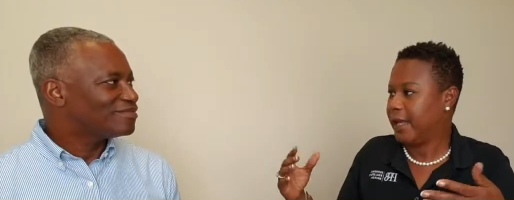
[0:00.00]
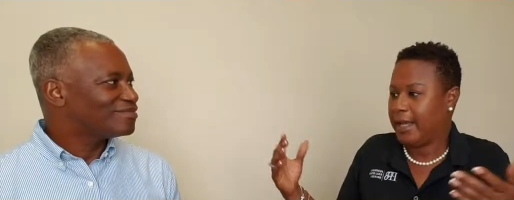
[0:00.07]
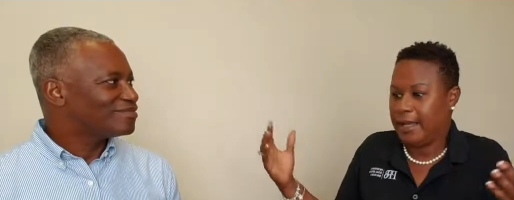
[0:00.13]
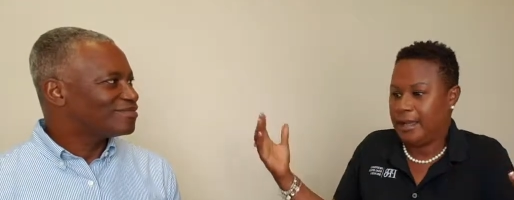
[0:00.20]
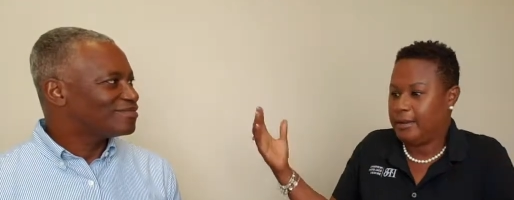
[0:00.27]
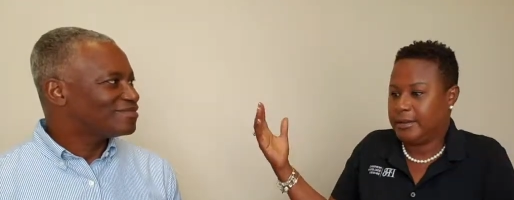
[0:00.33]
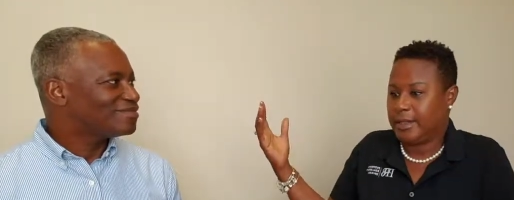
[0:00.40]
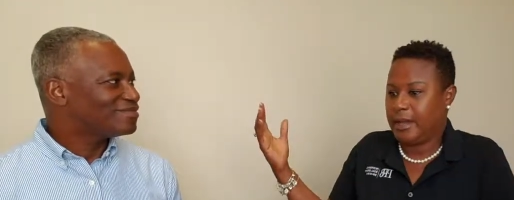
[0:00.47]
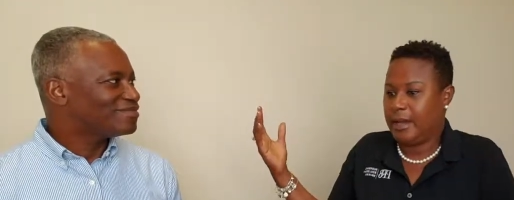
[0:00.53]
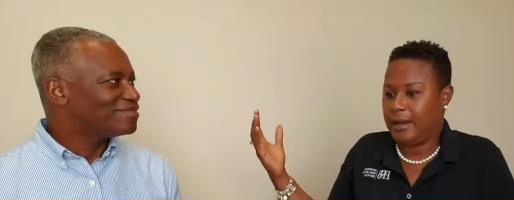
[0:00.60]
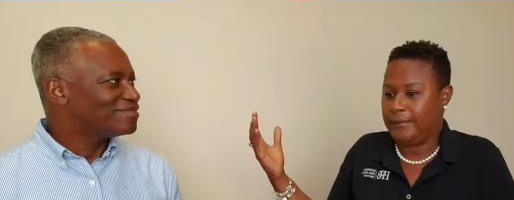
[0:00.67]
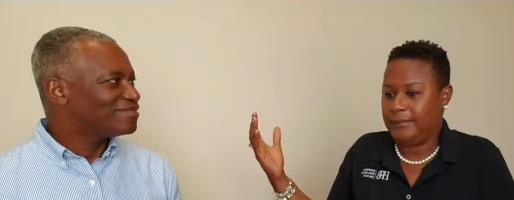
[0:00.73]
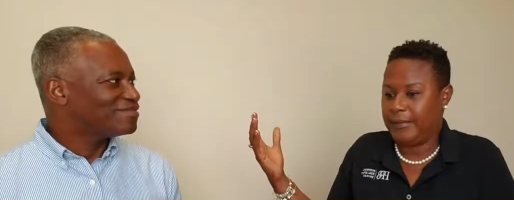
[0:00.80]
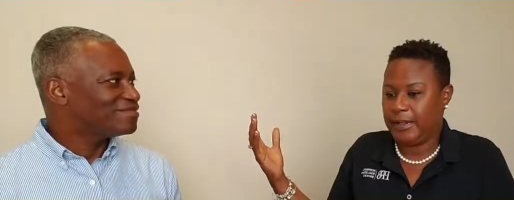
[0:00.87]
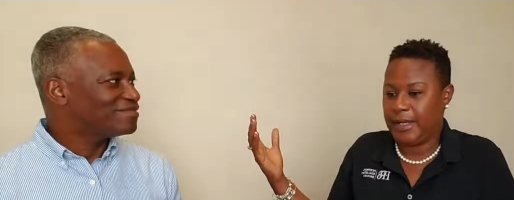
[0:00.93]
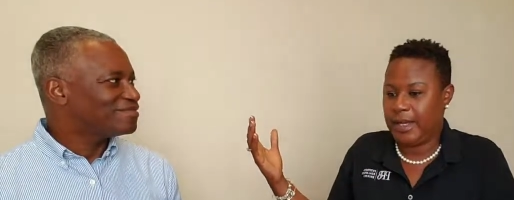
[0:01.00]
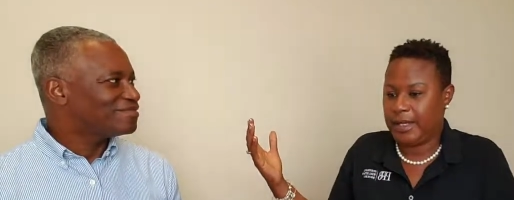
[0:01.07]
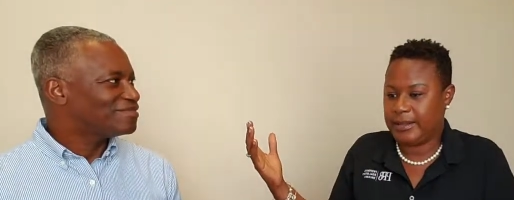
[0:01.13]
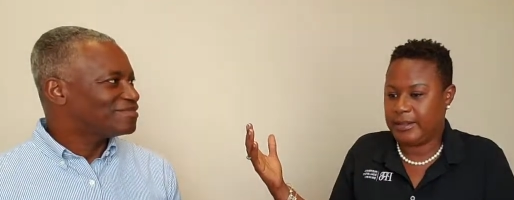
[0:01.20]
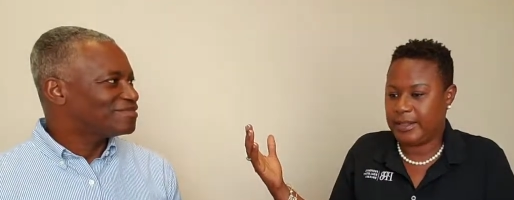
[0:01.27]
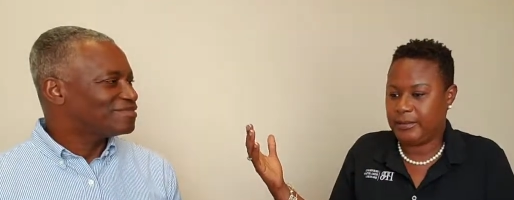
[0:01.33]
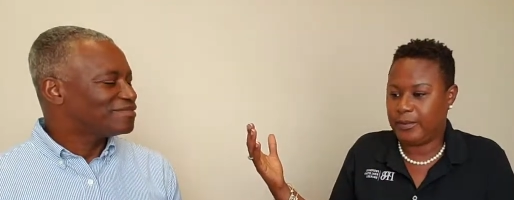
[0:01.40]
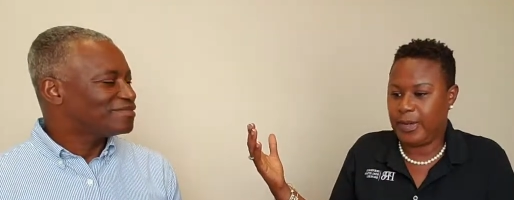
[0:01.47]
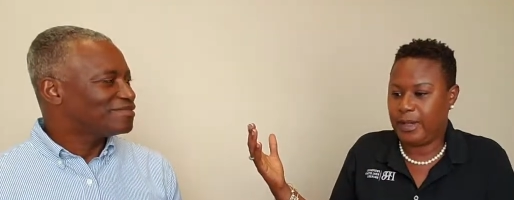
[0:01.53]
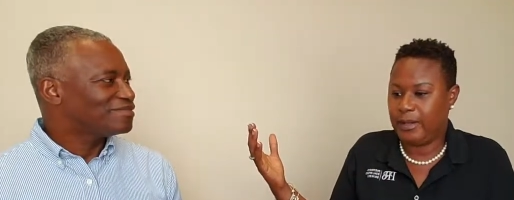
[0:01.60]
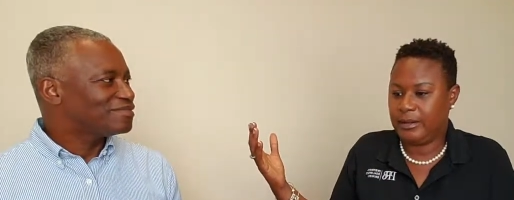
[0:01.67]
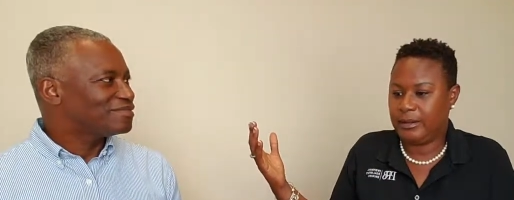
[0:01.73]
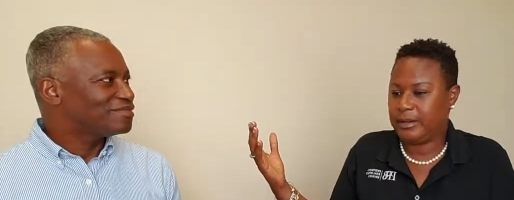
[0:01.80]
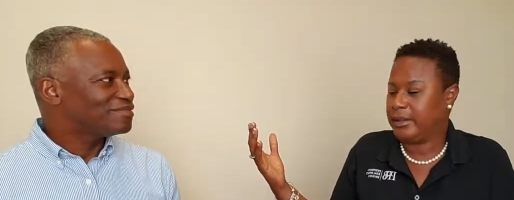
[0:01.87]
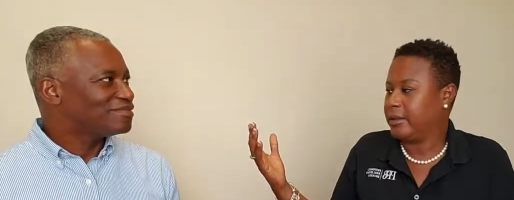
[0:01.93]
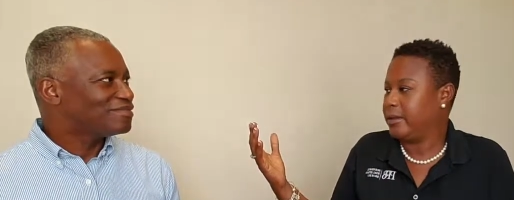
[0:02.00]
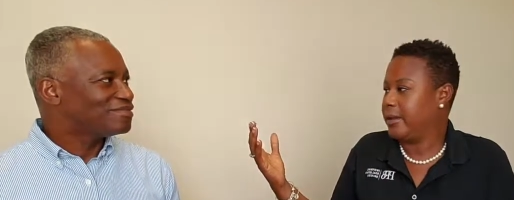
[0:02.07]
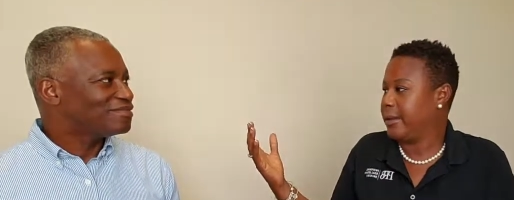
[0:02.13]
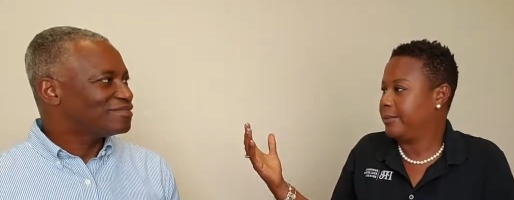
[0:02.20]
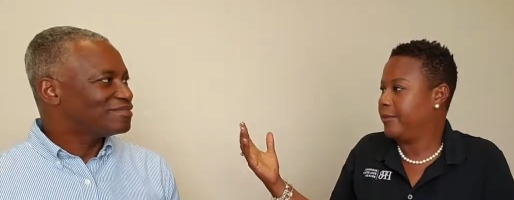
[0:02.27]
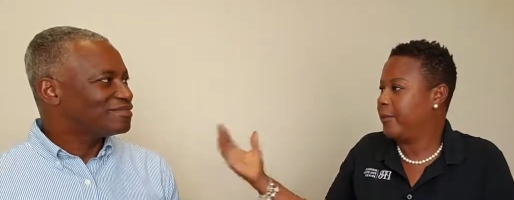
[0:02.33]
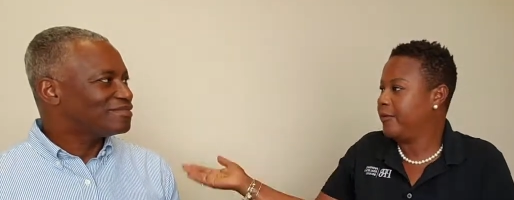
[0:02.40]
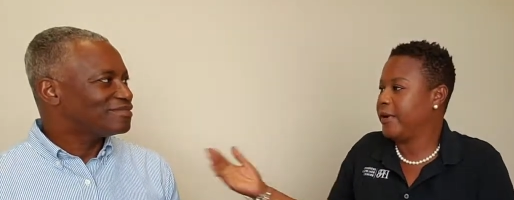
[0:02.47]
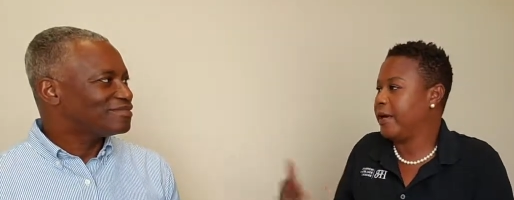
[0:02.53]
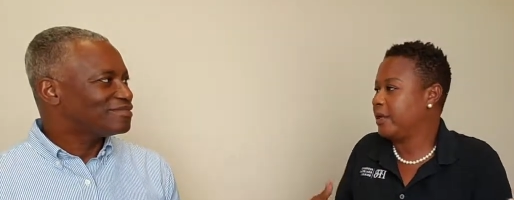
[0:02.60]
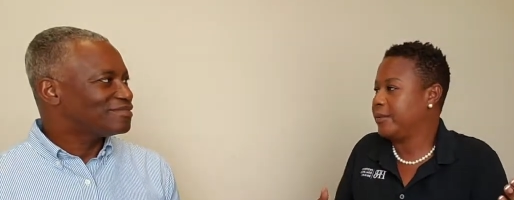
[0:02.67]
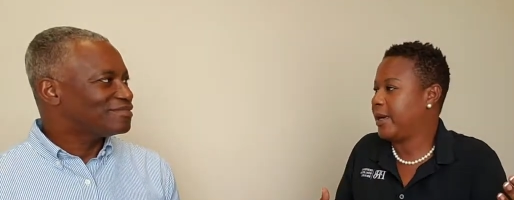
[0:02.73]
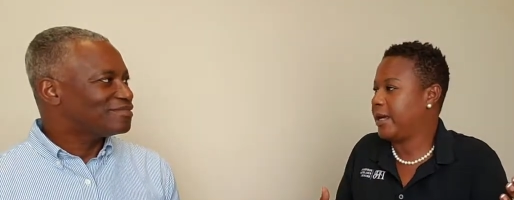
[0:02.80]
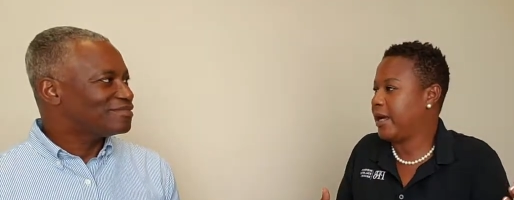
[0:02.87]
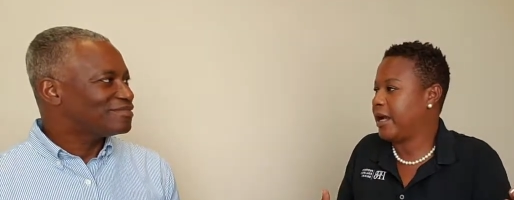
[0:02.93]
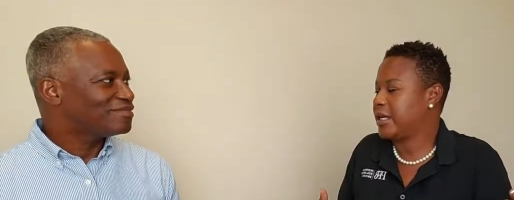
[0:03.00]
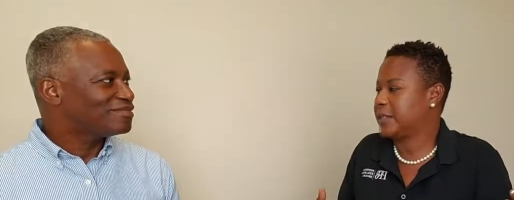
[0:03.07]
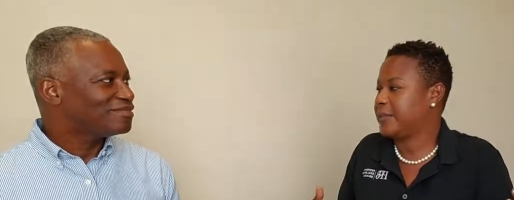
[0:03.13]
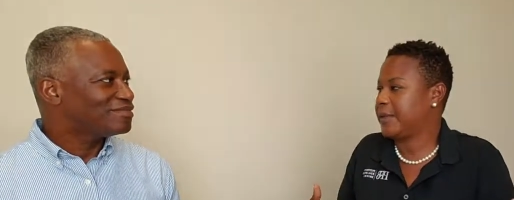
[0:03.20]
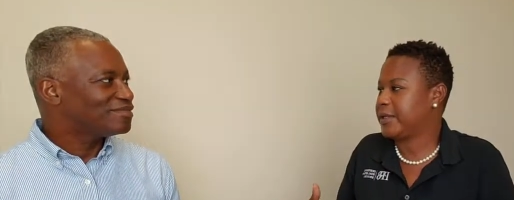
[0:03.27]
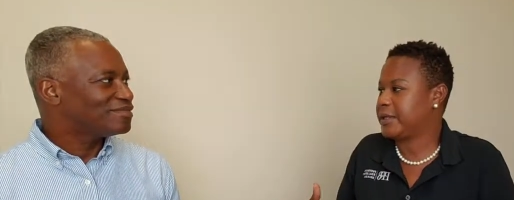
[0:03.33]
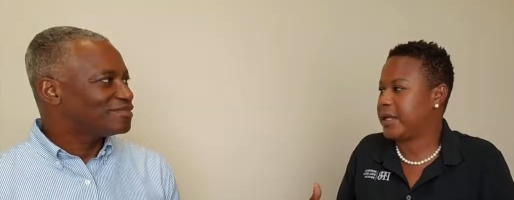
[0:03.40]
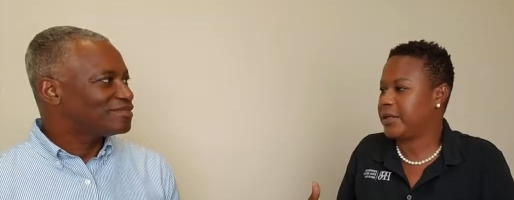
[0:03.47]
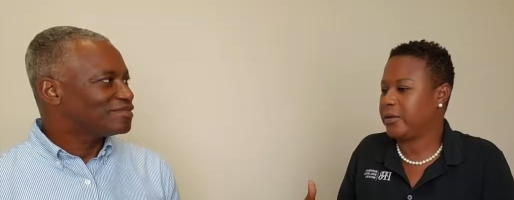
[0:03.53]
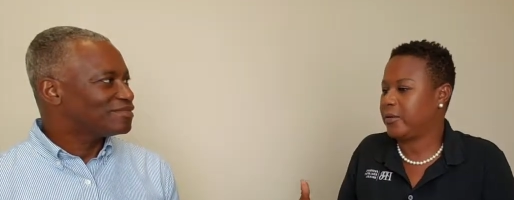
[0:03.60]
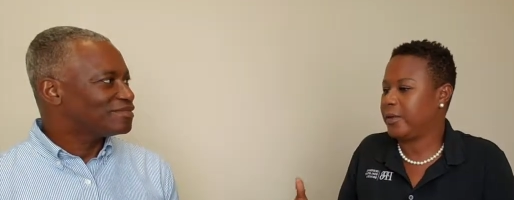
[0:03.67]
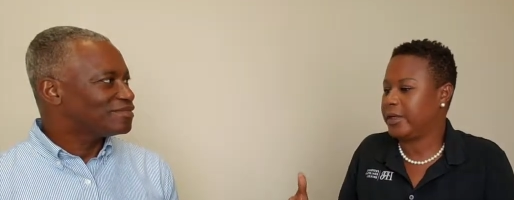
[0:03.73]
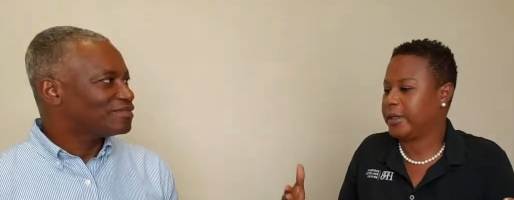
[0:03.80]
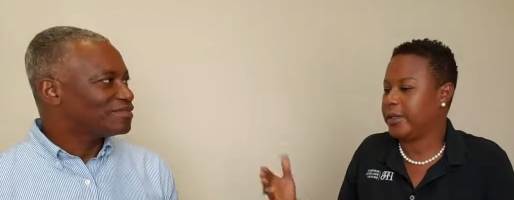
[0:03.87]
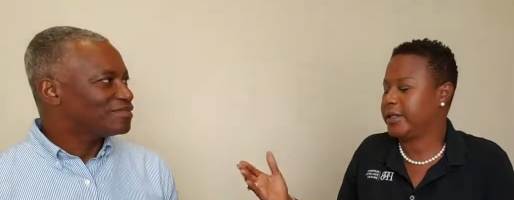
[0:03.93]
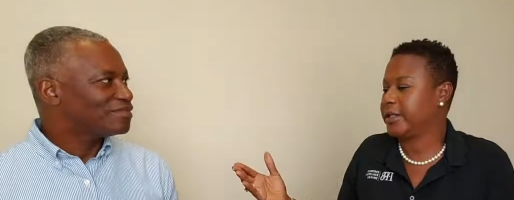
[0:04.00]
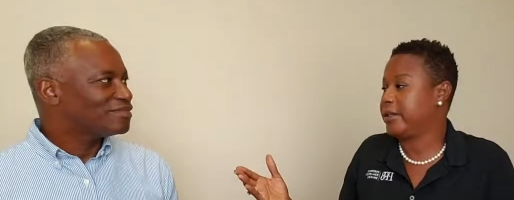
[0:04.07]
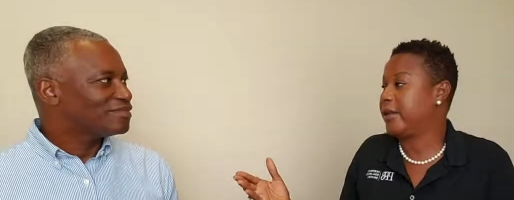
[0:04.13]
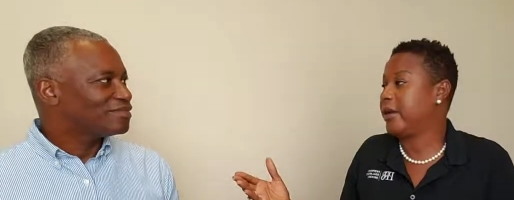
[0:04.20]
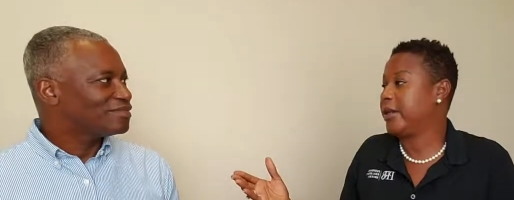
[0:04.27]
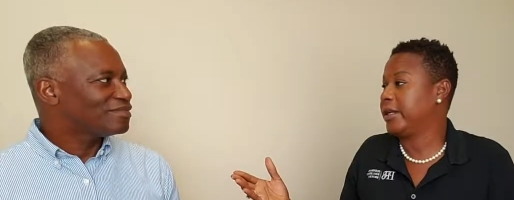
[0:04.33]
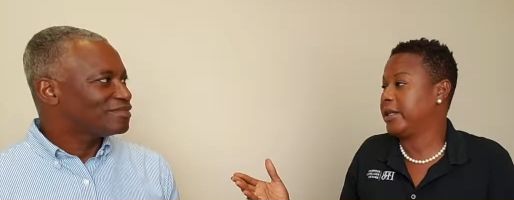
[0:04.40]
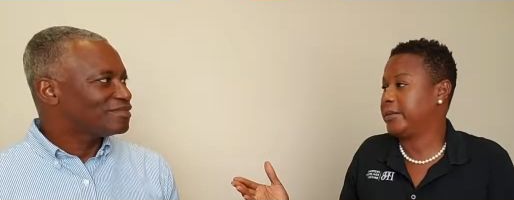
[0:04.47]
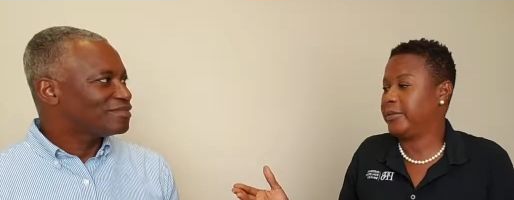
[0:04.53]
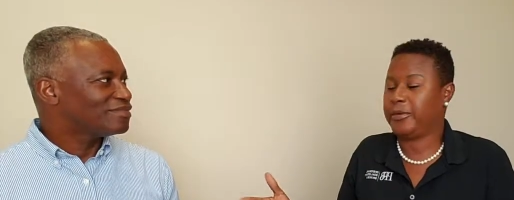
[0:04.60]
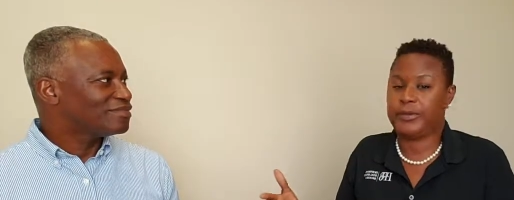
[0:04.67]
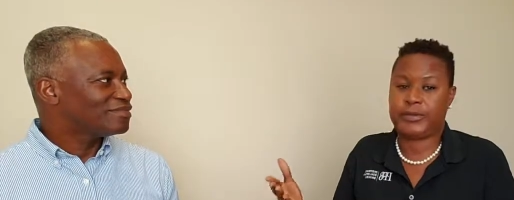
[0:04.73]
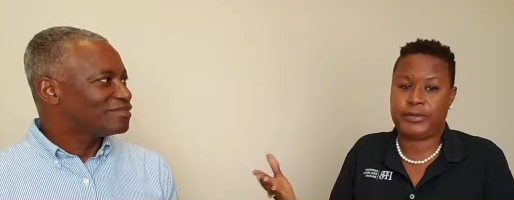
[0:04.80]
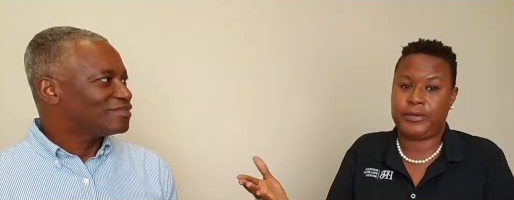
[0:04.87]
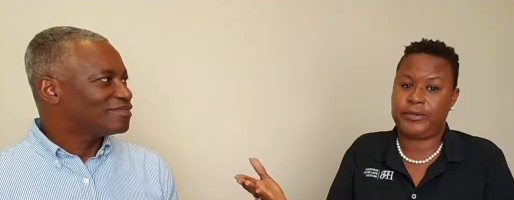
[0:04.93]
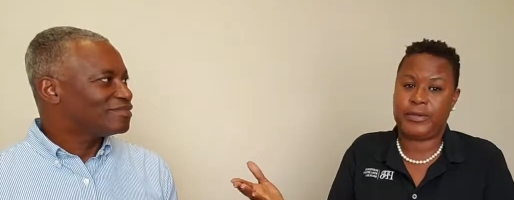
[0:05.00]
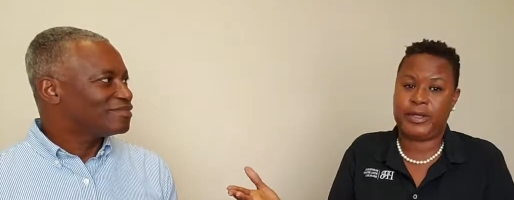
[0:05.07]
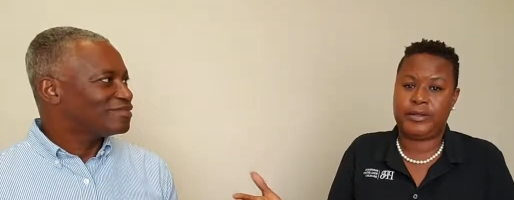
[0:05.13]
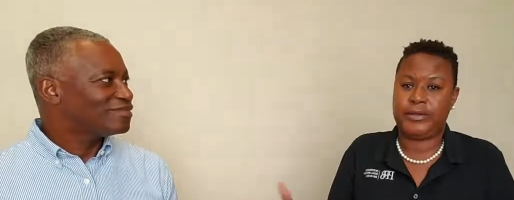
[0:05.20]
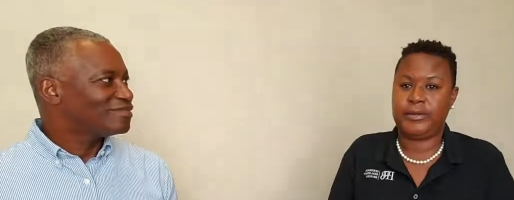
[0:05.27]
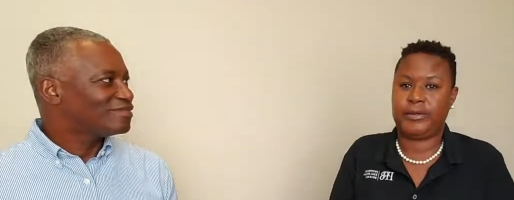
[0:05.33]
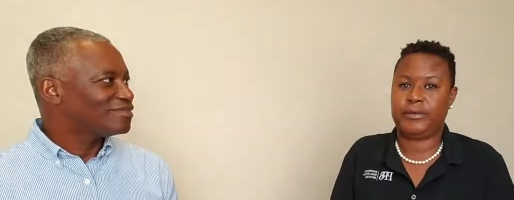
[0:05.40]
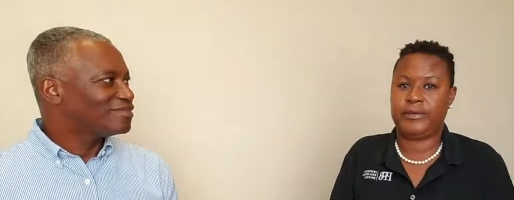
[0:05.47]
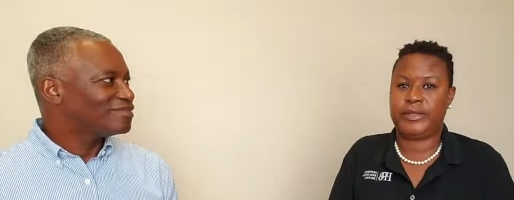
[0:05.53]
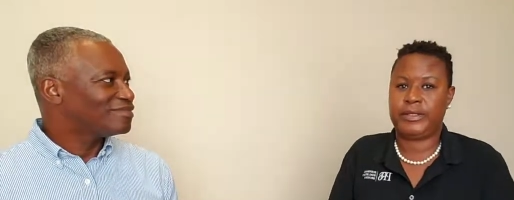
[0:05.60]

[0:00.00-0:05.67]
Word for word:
Speaker 1: and um, the guy said, well, you know, I'm moving out of my house because I don't want to cut the lawn anymore. So there you go.